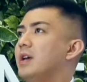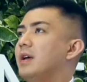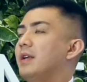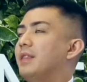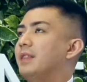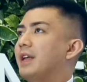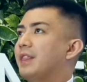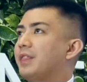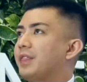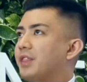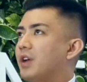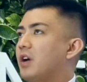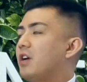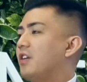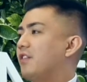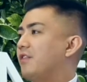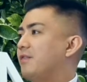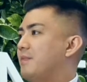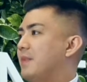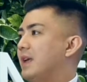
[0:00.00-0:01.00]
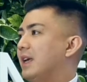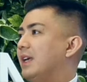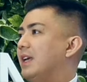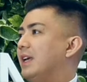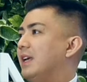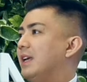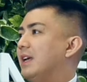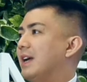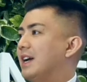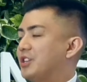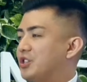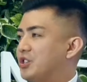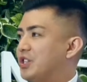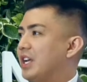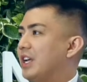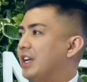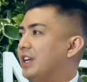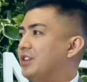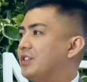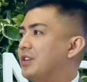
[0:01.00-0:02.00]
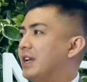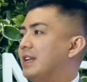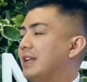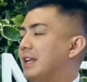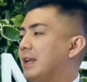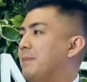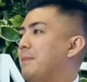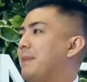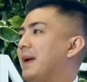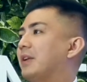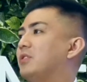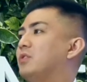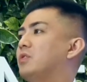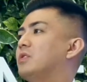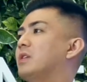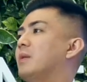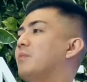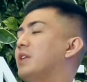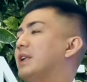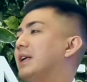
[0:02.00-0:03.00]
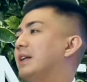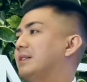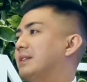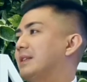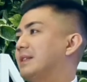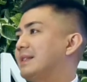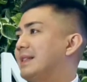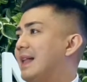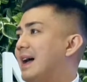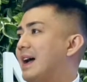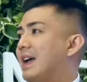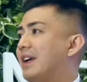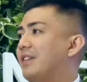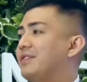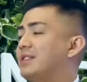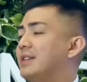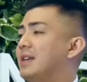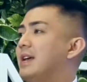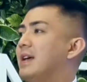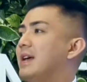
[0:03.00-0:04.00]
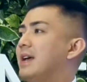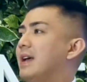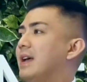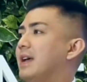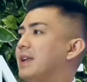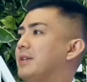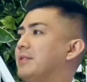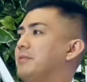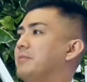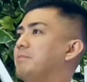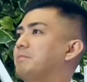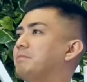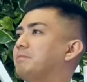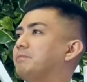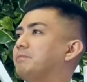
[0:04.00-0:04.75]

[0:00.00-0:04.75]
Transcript: That thought of making a change and impact to someone else's lives, and